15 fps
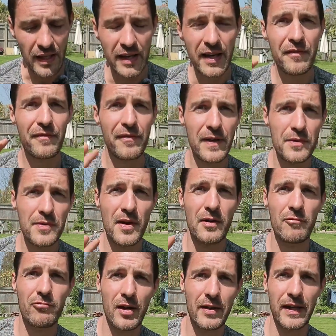It feels like
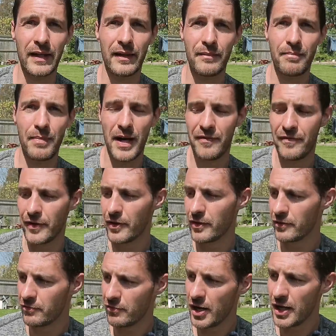running barefoot
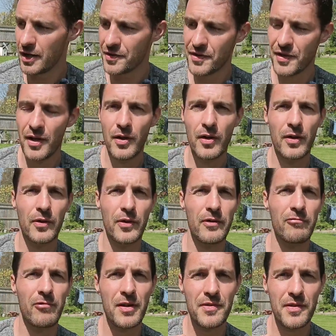on grass, or
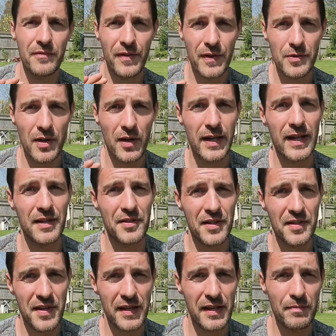it feels like, as I
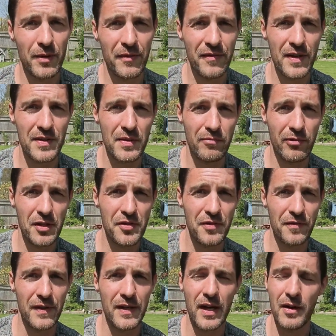said in my first
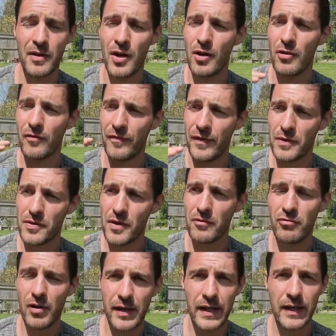impressions video, feels like
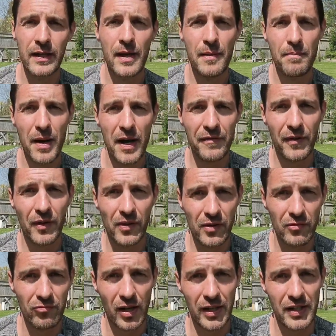running barefoot on
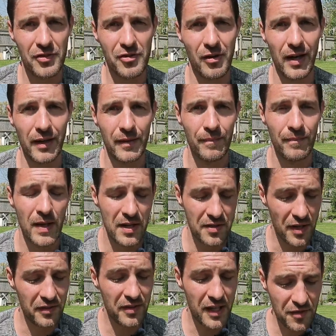a running track.
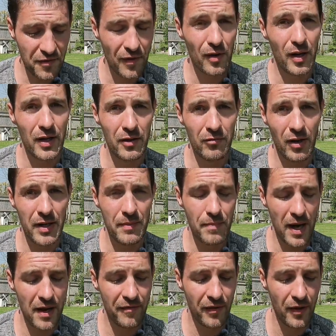So it does feel like you're running
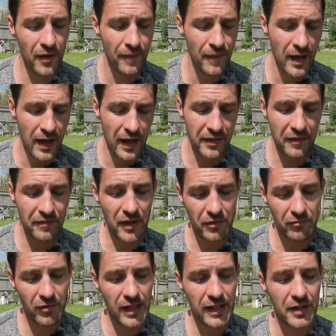barefoot, and they've done
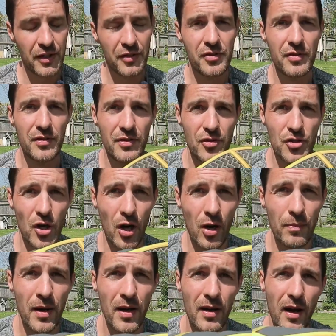a really good
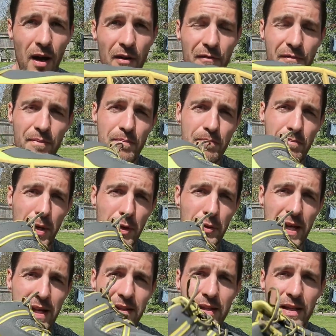job of
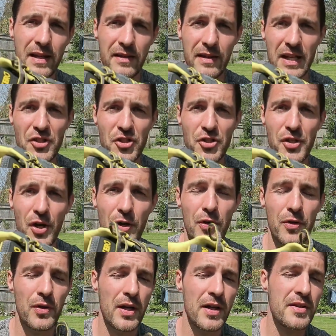building this
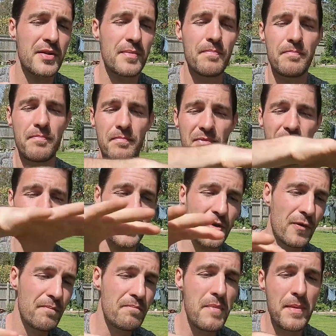shoe to
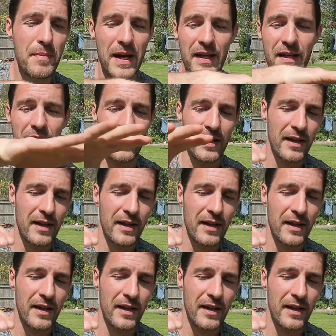sort of mimic